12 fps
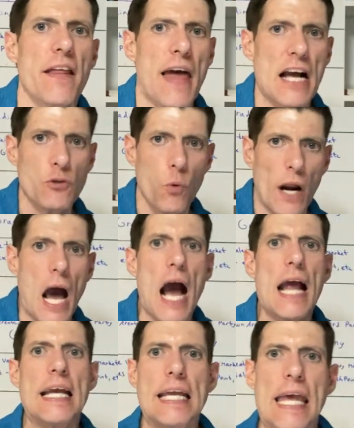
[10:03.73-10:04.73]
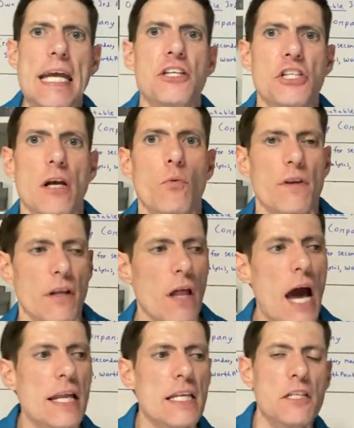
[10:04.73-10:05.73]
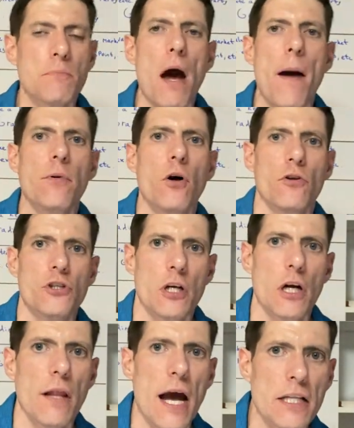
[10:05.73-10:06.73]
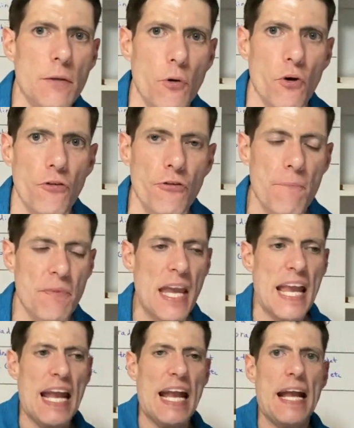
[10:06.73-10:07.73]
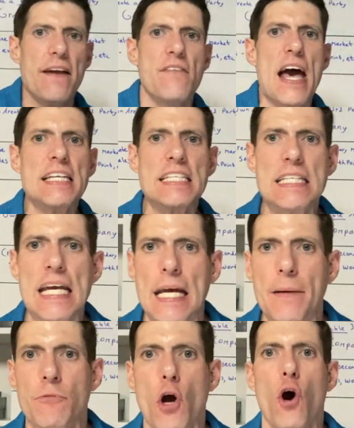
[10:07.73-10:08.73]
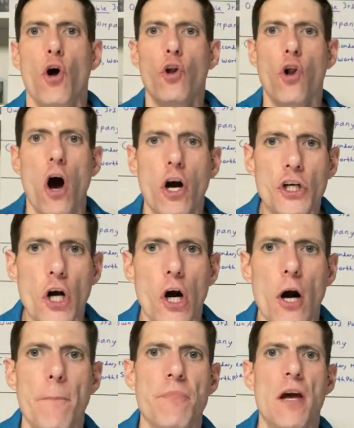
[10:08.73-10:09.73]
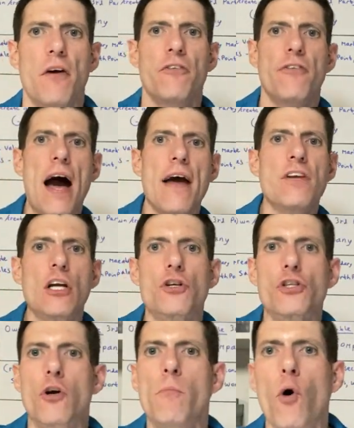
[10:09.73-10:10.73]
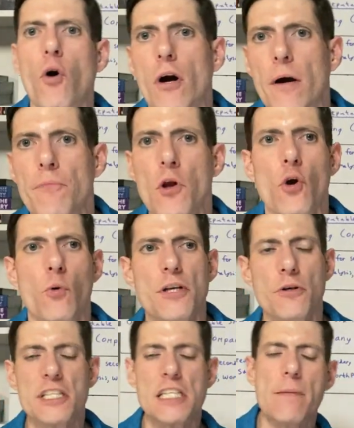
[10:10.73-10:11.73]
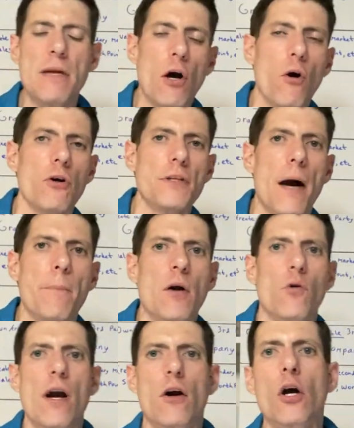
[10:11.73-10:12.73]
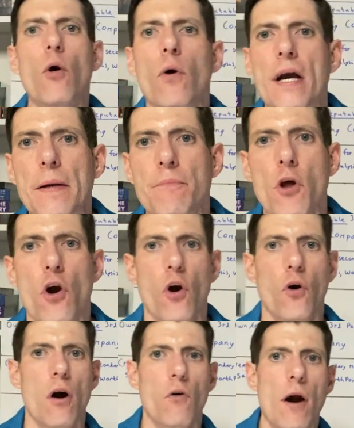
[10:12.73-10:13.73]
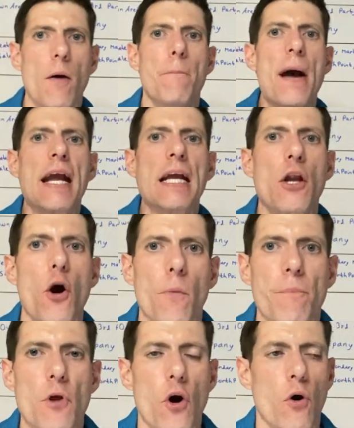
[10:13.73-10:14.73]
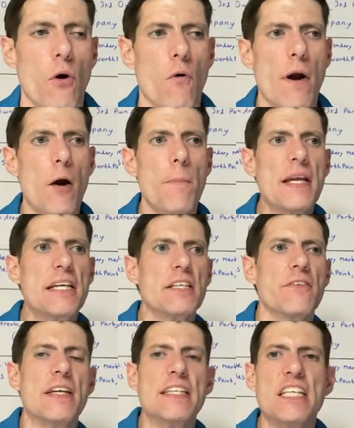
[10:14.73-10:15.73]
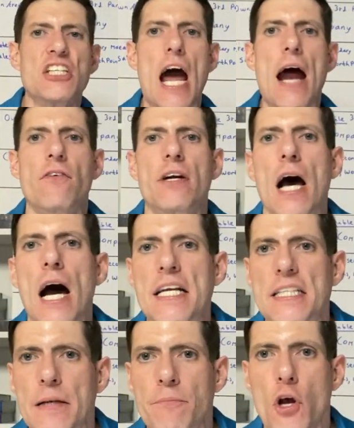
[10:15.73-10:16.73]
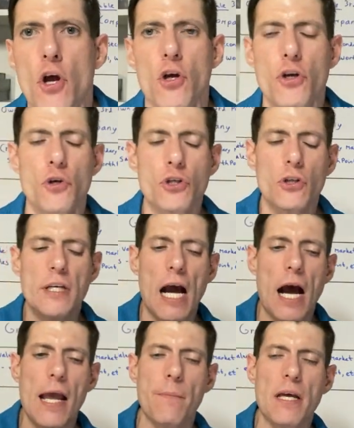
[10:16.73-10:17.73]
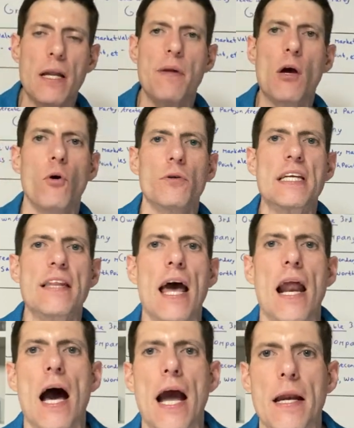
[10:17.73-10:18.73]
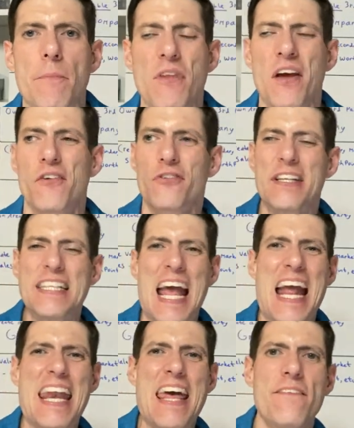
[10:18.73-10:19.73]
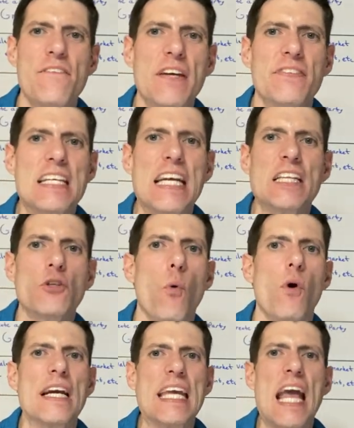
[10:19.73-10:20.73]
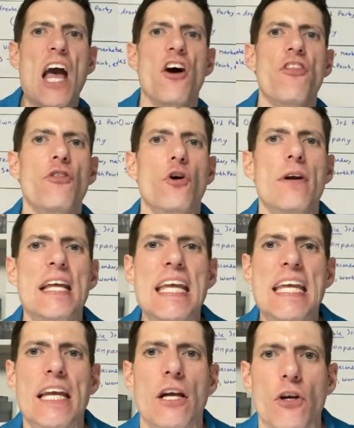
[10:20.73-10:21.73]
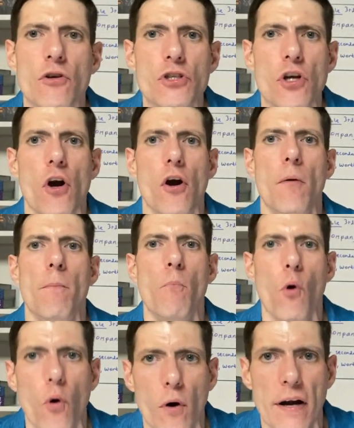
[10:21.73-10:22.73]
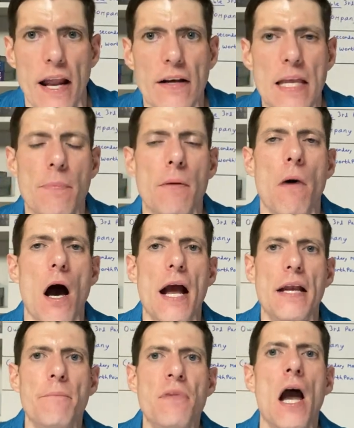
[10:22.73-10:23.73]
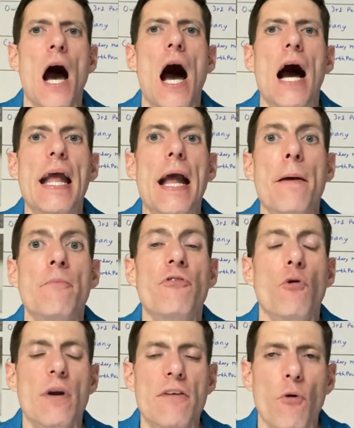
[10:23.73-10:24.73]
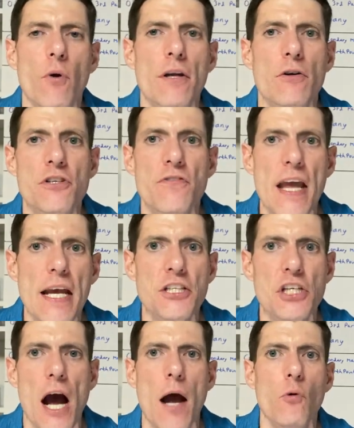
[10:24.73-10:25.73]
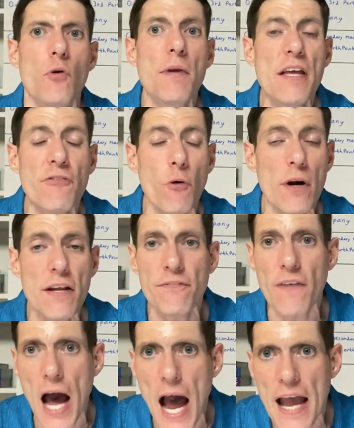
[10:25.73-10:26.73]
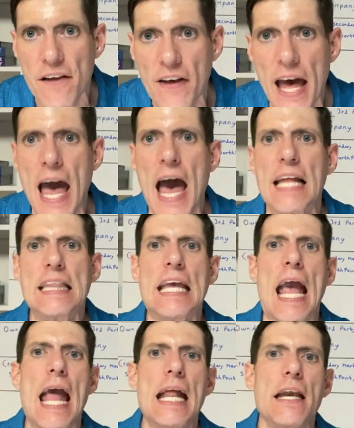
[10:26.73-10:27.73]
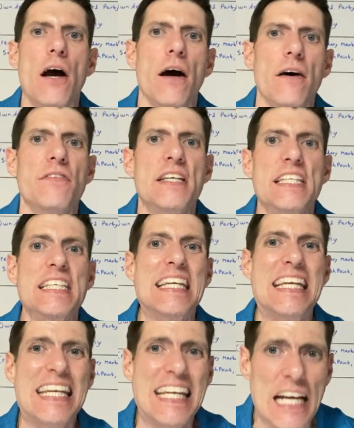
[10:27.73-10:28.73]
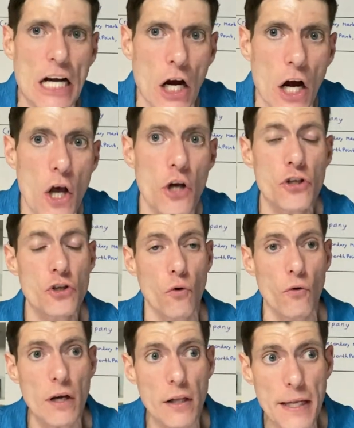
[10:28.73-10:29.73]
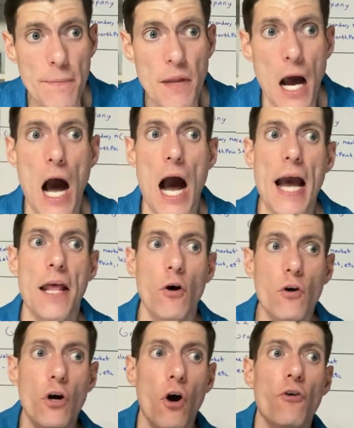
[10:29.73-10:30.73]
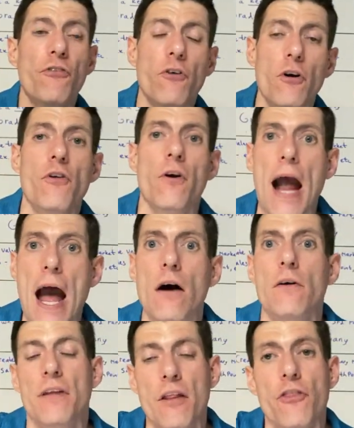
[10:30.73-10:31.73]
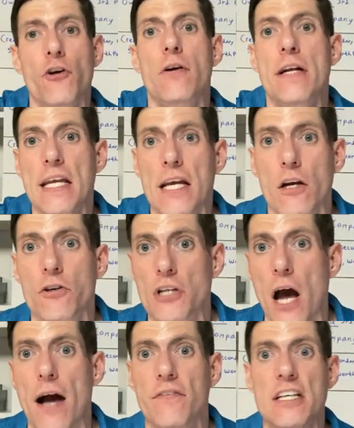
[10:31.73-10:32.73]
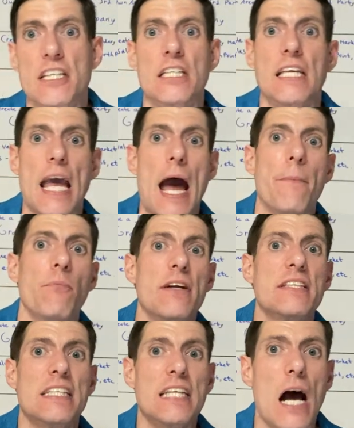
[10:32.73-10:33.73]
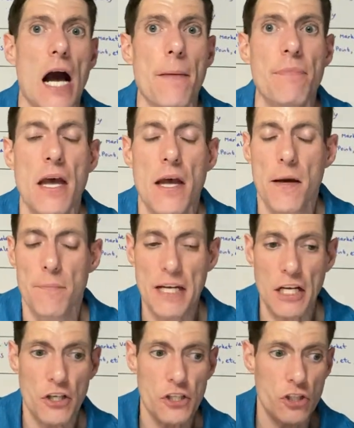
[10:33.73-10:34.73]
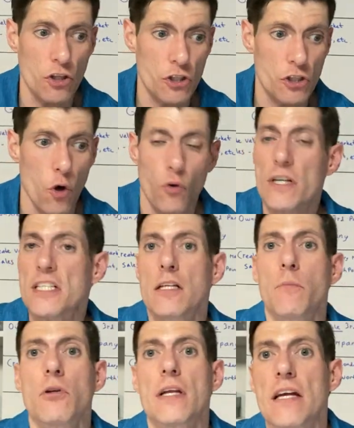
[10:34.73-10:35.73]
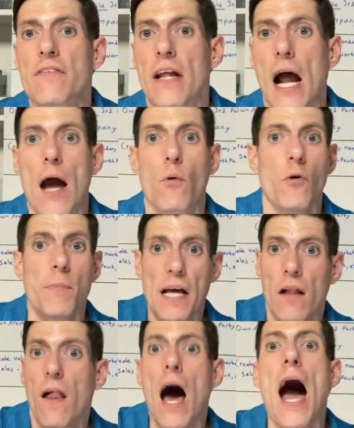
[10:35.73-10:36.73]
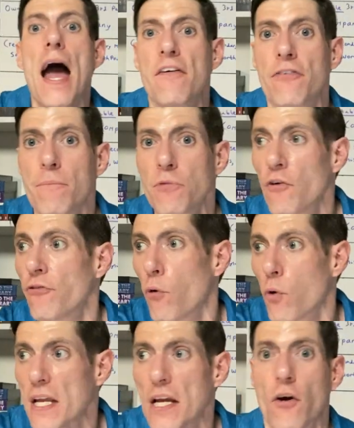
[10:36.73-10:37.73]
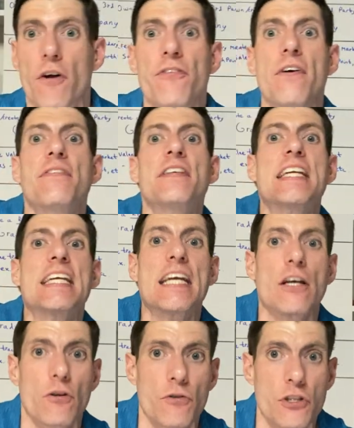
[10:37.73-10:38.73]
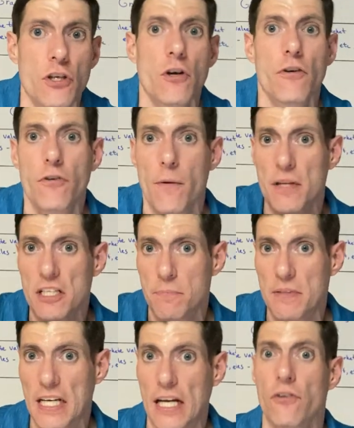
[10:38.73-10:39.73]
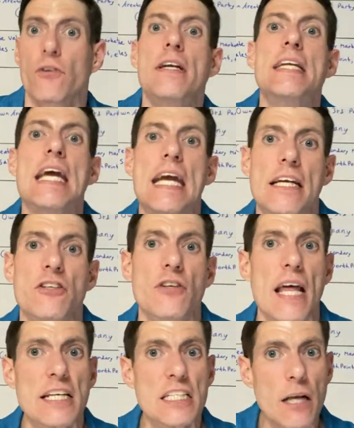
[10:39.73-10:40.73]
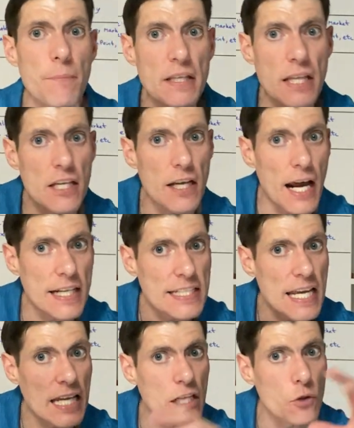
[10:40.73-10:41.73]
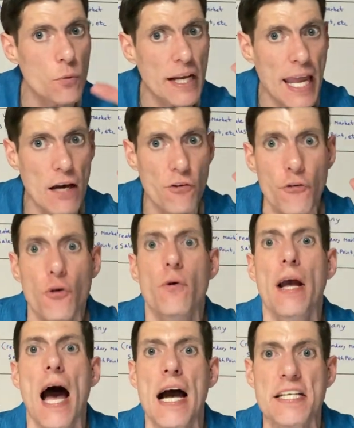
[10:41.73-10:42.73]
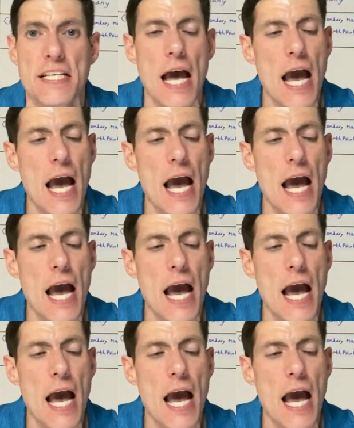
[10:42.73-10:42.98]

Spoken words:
That's what I engage in with a lot of these pop culture collectibles. Investing, long-term, 5 years or more. When you see me hold up a rare coin or a rare banknote or a rare piece of vintage advertising, usually I am going to be holding that item for 10, 15, 20, 30 years or more. Now, keep in mind, I am 44 years of age. I will be 45 at the end of this year. So really, I don't go further out than 30 years, obviously, at present time, because there's no reason to believe that I will be alive 40 or 50 years from this particular date. So that is something that you got to take into account too, guys.